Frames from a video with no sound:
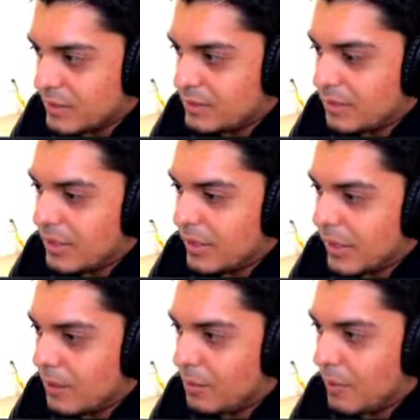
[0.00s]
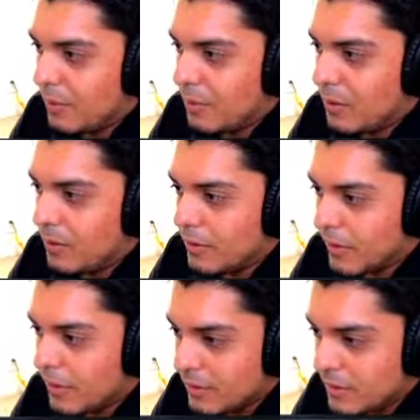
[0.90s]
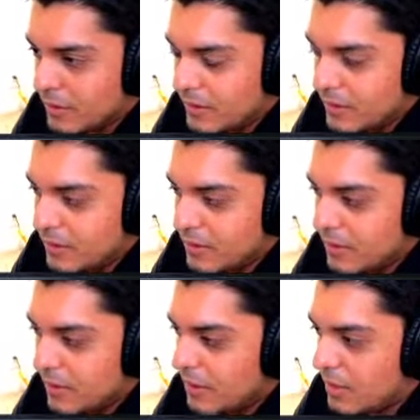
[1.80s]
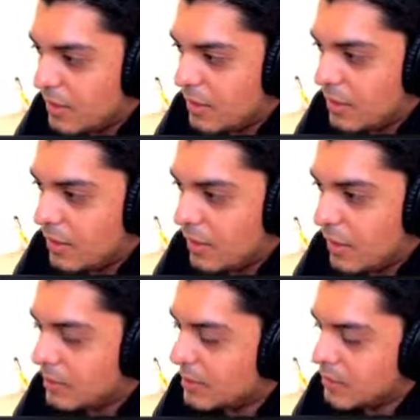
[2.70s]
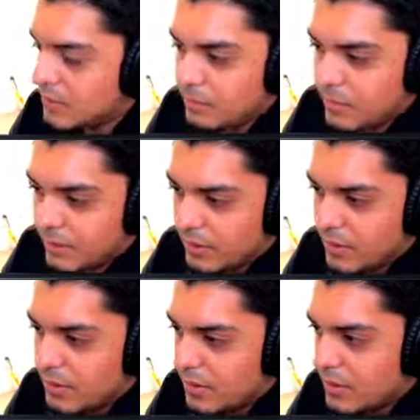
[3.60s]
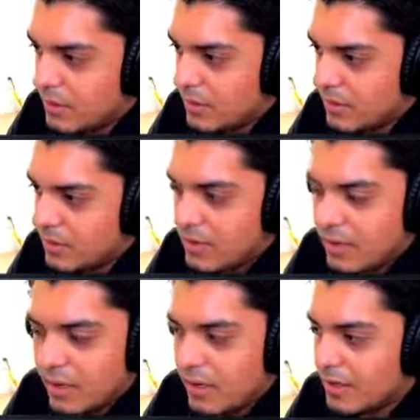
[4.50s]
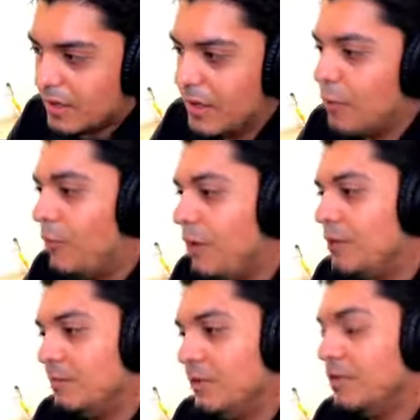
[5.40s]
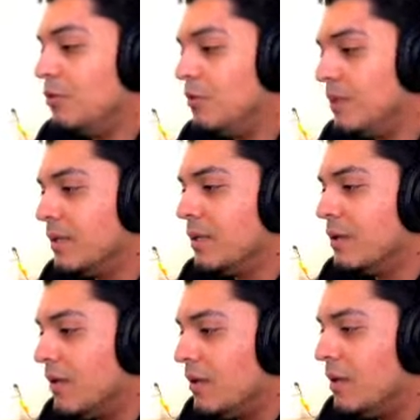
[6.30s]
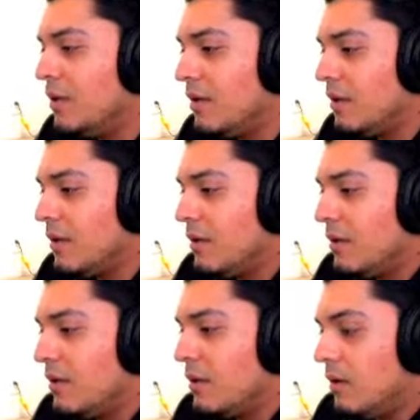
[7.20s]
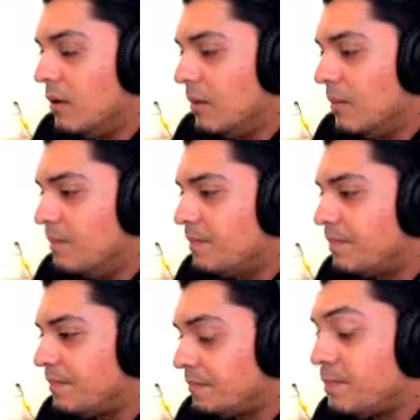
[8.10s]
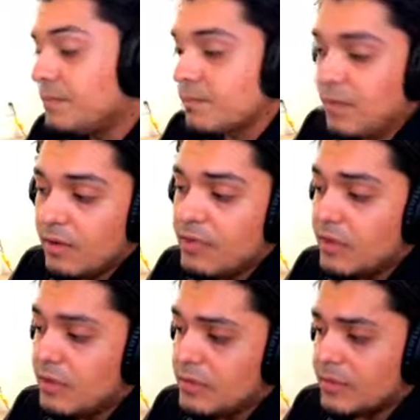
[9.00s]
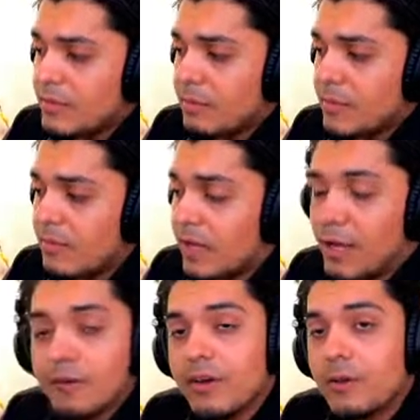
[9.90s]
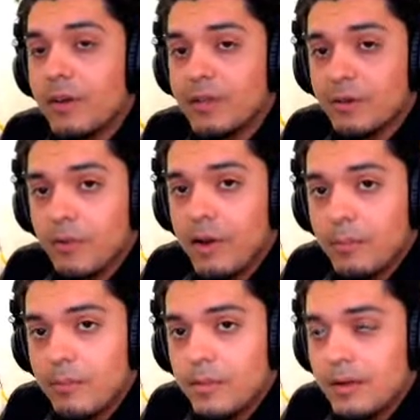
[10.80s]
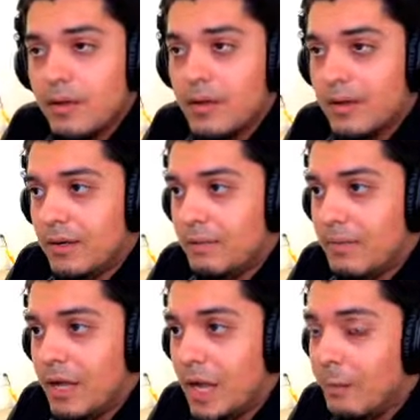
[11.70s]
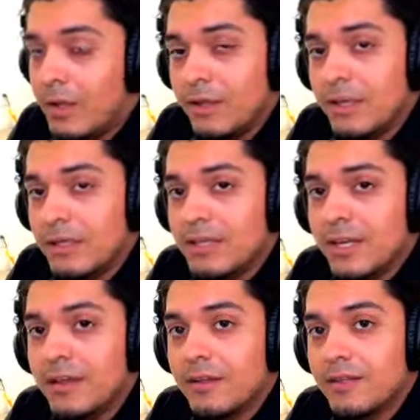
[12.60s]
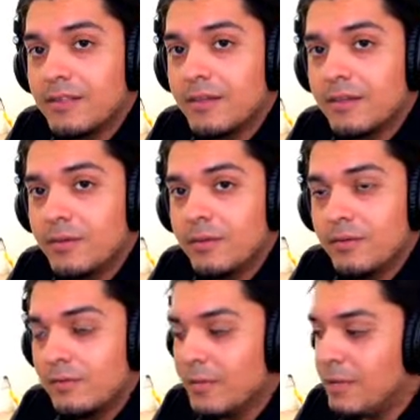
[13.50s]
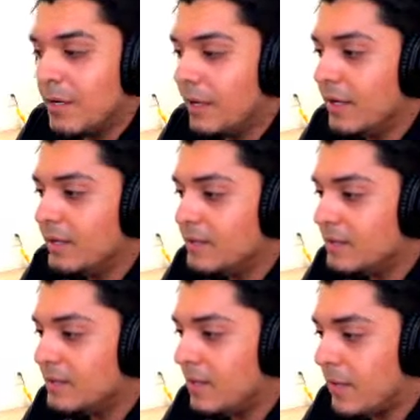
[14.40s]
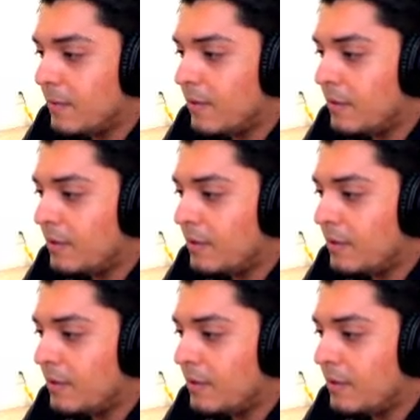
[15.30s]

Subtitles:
one down below all the others. It's also big. I don't want it to be too big. You can also think about like how we're gonna make the ramp. I'm not that technically skilled with my hands that well.